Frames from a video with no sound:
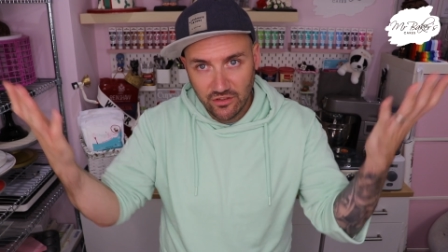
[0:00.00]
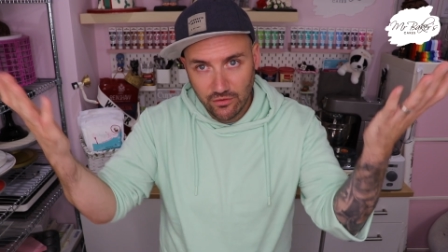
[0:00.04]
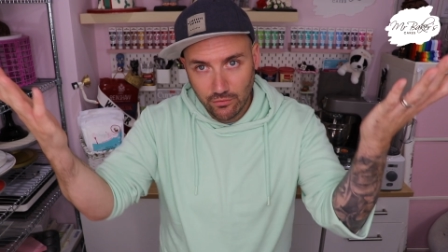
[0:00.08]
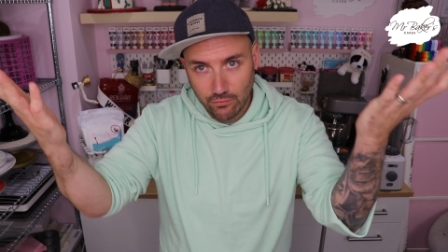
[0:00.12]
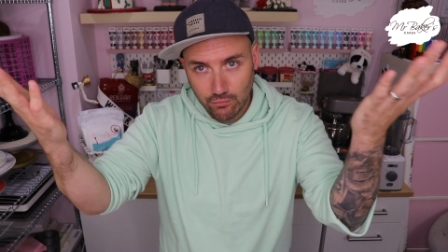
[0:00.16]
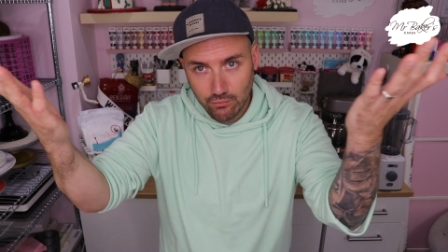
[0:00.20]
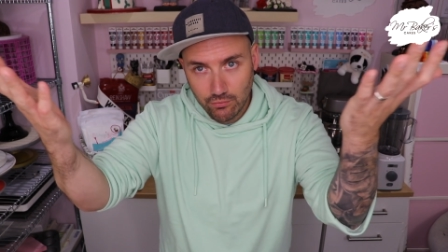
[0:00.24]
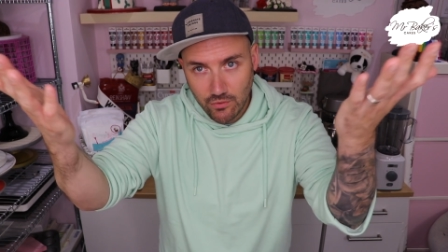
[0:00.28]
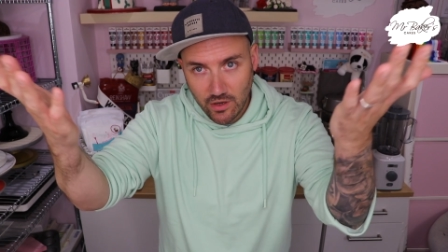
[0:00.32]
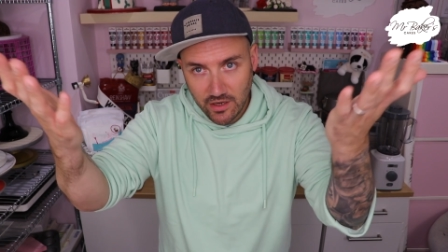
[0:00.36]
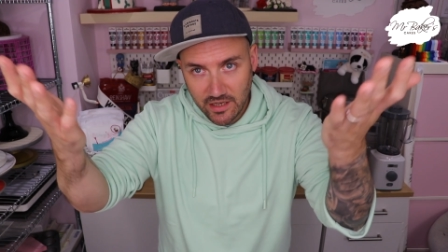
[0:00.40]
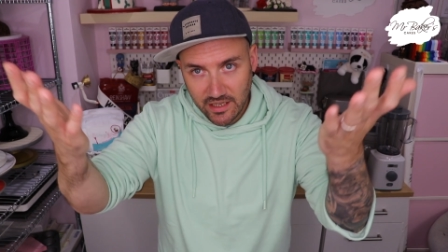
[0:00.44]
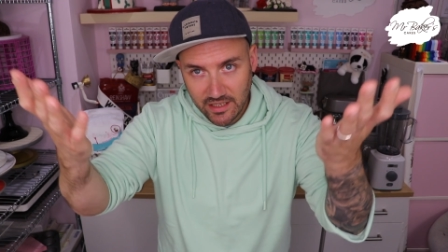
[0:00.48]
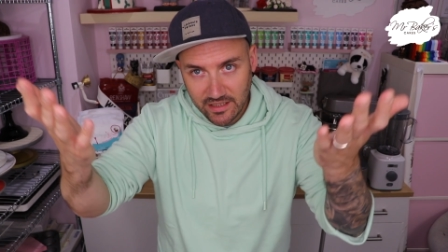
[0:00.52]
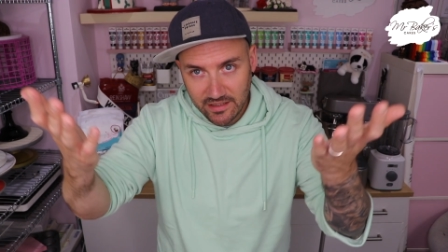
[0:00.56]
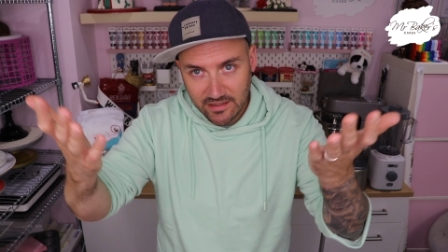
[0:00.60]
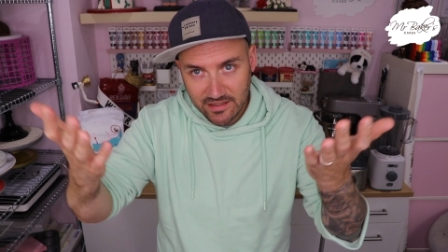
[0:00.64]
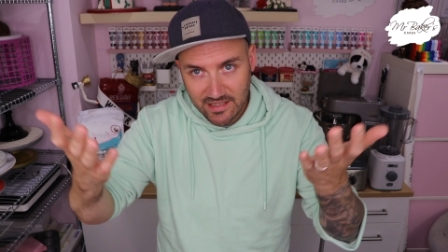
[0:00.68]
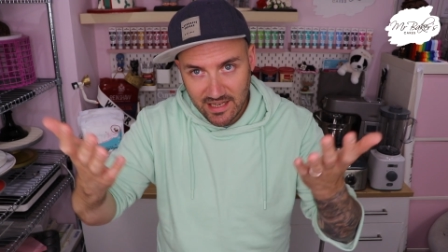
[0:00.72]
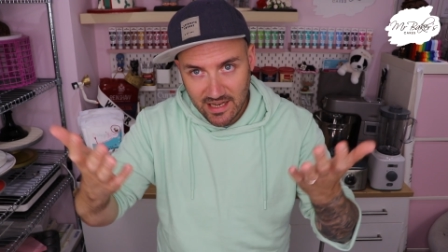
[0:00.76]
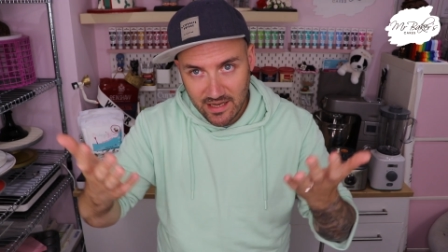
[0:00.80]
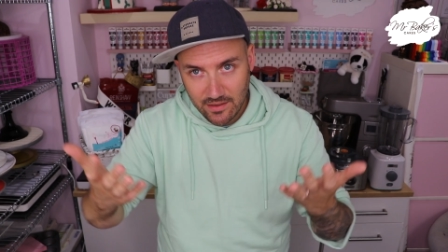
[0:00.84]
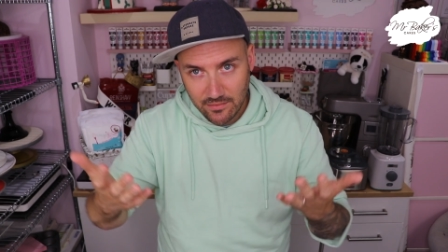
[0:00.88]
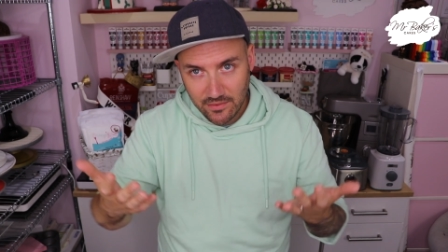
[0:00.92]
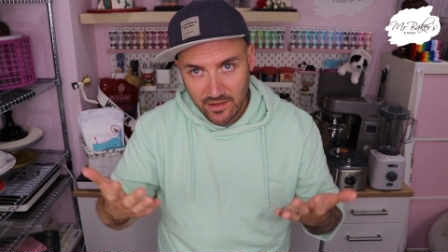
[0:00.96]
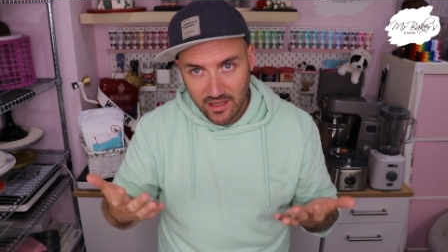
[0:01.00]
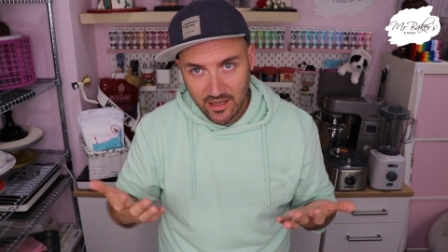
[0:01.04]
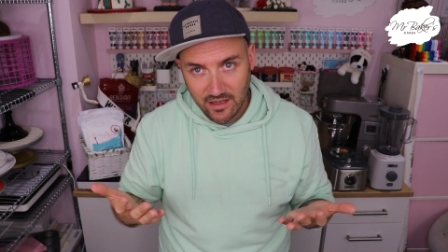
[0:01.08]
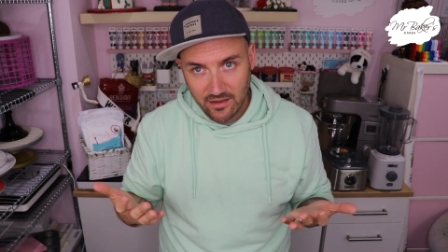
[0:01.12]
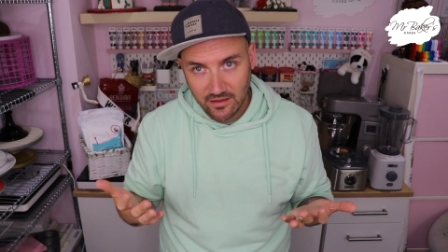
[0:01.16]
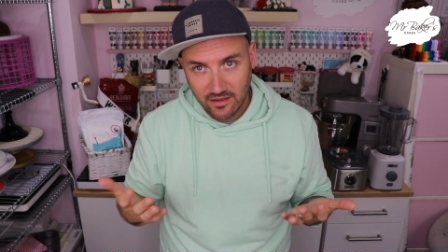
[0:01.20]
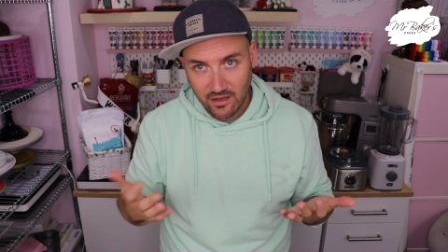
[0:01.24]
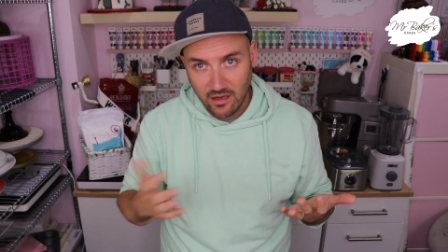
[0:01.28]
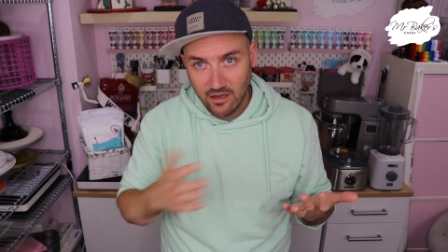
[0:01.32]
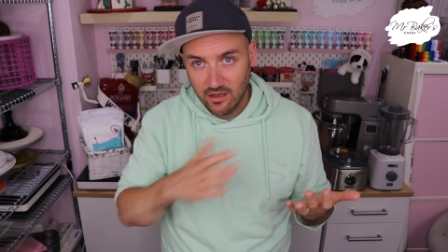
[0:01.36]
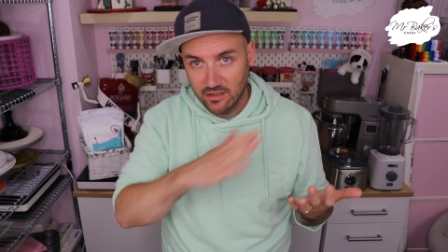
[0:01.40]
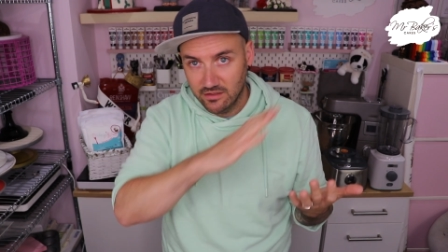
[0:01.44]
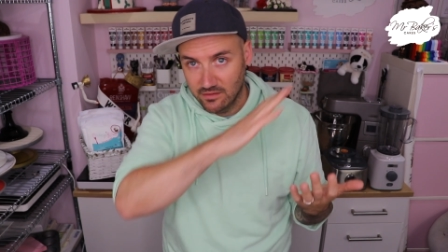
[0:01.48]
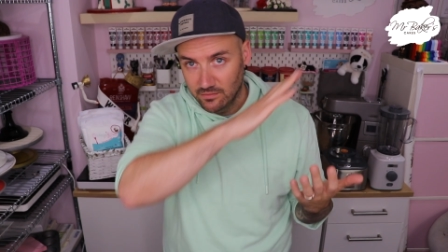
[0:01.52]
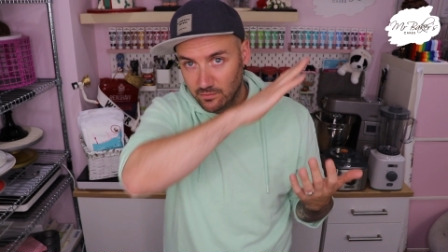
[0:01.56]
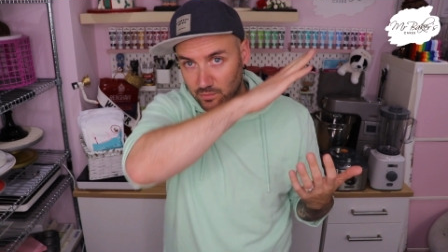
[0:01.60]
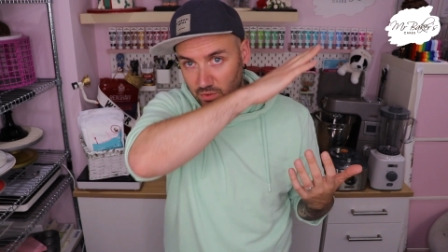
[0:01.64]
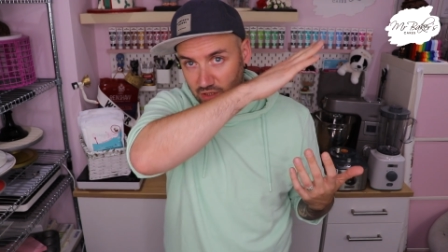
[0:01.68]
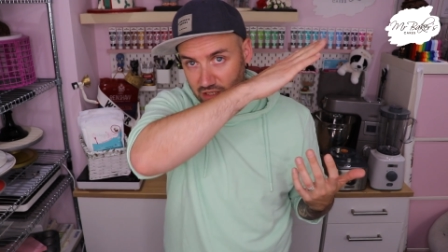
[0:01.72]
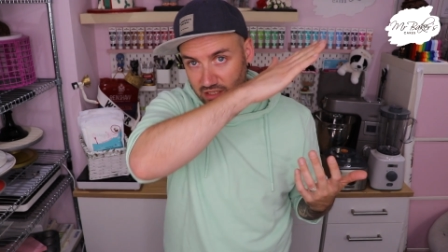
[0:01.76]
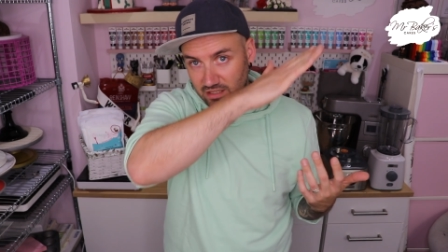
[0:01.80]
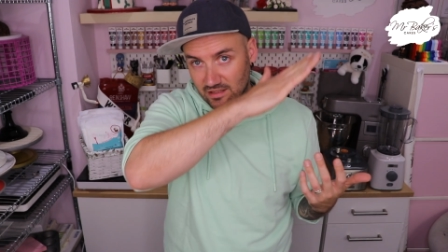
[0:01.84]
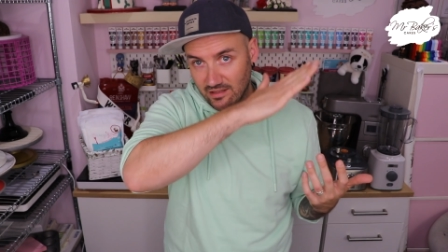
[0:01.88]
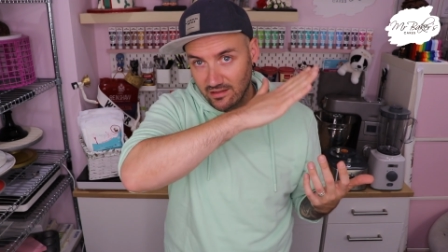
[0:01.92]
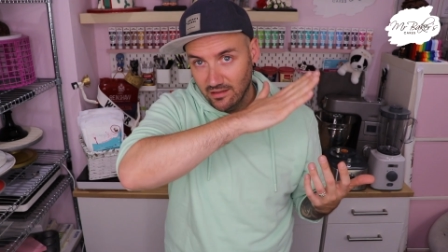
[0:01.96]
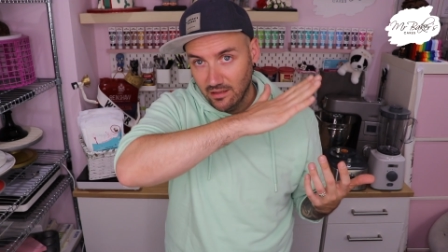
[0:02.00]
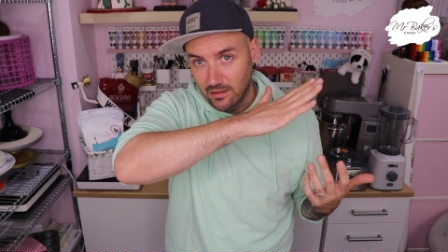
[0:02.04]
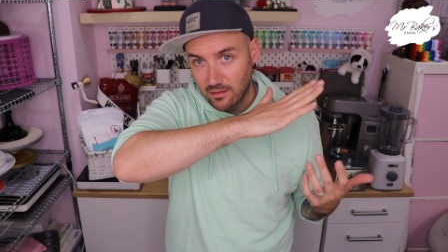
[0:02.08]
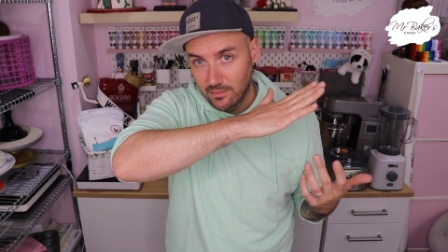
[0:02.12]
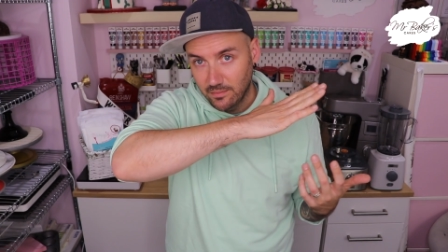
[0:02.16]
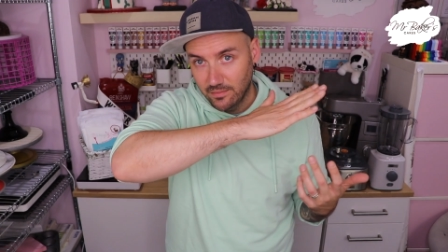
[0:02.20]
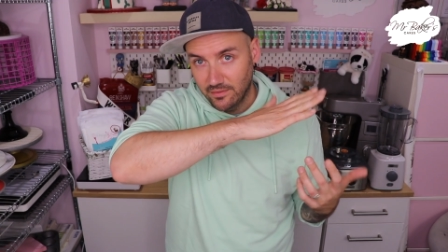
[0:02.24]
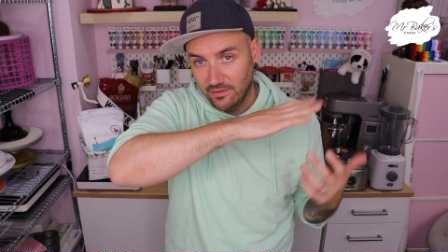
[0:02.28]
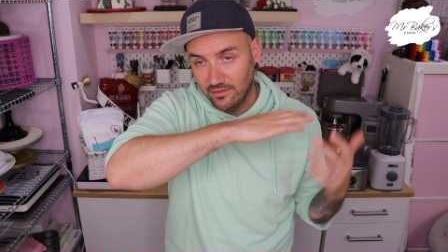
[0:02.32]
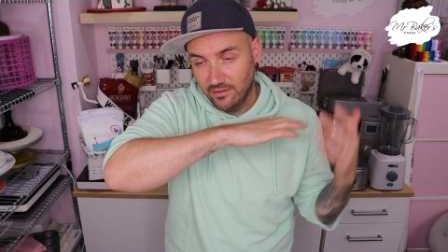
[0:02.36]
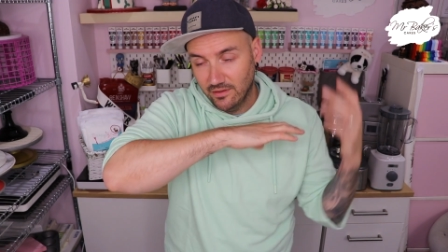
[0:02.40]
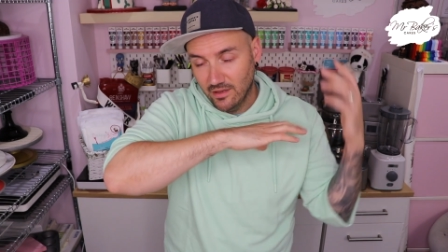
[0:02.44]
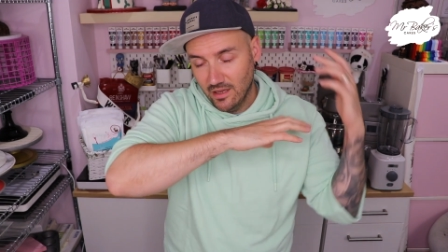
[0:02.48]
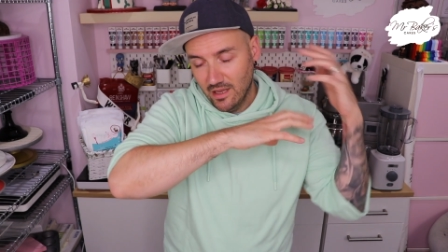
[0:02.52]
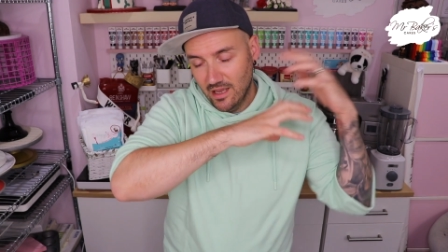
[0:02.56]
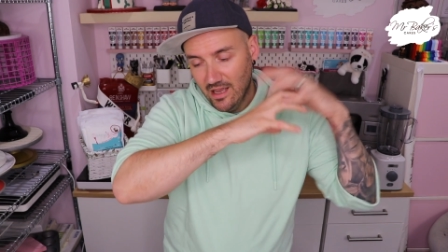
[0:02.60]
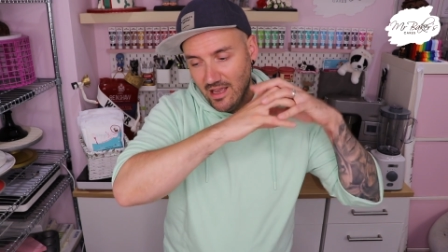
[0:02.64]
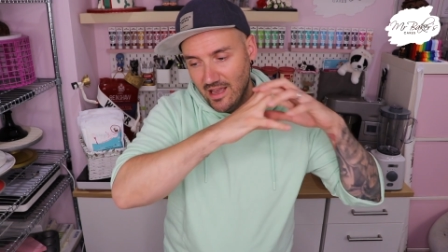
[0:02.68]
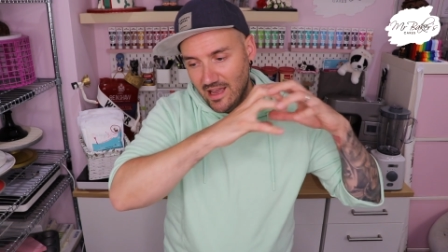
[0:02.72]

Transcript: just running down their garden, which slopes